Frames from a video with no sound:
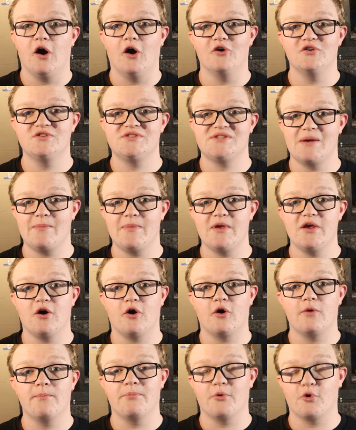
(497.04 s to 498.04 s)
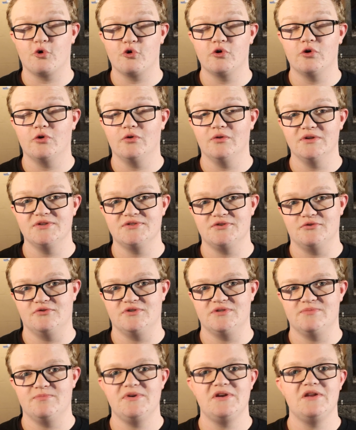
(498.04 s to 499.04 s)
are semi-arboreal
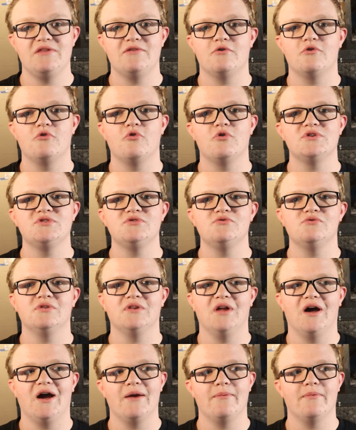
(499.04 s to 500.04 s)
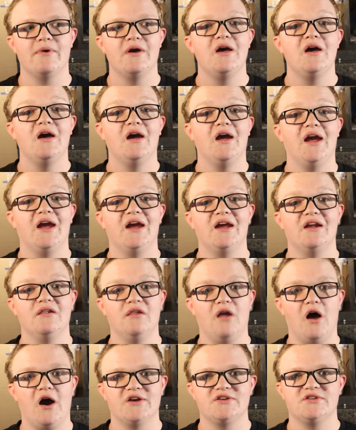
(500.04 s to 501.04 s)
lizards, meaning they're going to climb a
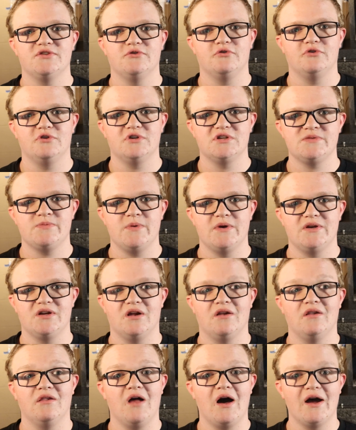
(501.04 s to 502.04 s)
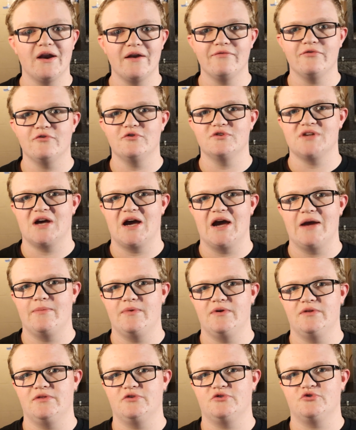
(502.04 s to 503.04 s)
lot. They're going to spend a lot of their
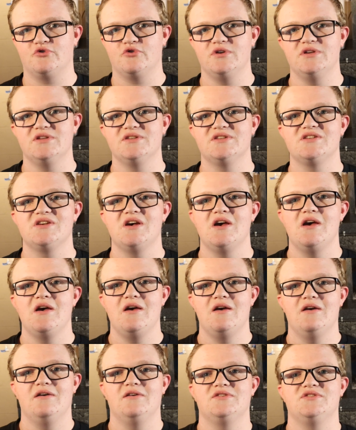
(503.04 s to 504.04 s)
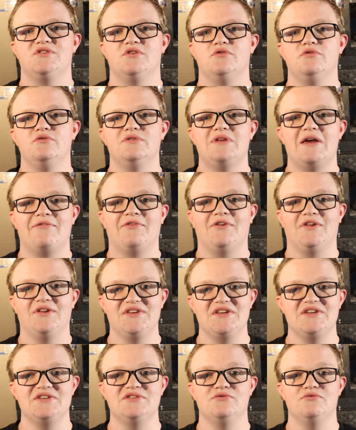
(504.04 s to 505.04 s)
time in the trees, so you
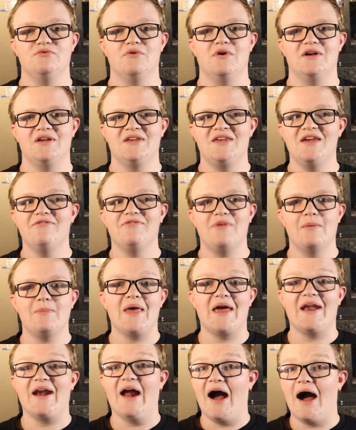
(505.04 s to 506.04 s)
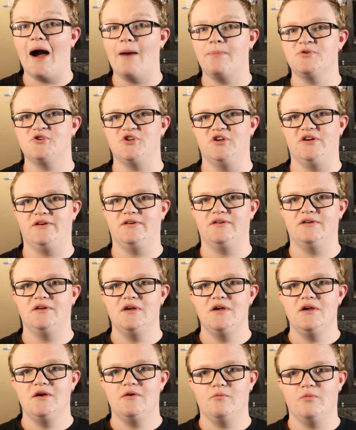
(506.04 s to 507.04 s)
definitely need to give them that option,
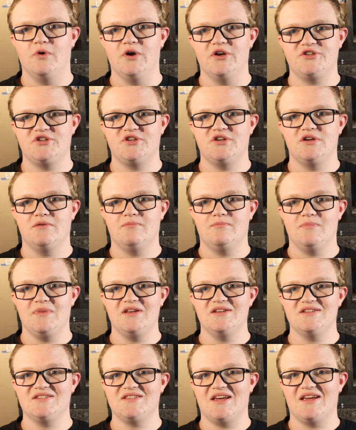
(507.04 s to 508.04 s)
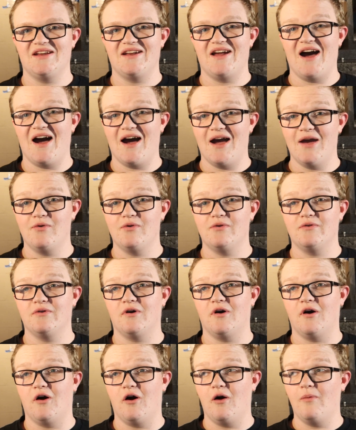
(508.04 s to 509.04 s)
which means that I would
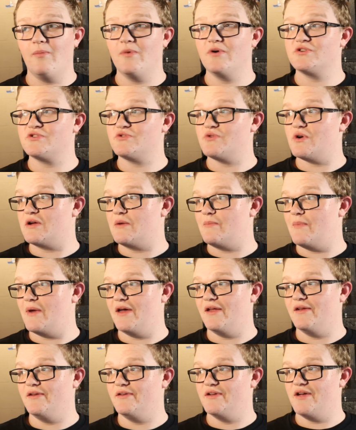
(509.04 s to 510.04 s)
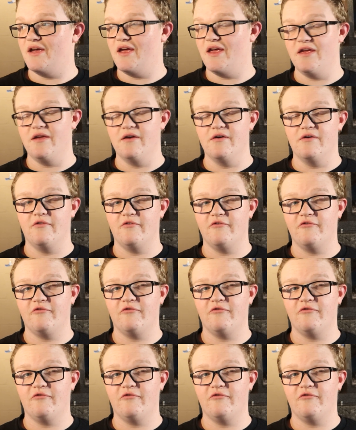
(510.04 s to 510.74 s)
almost recommend a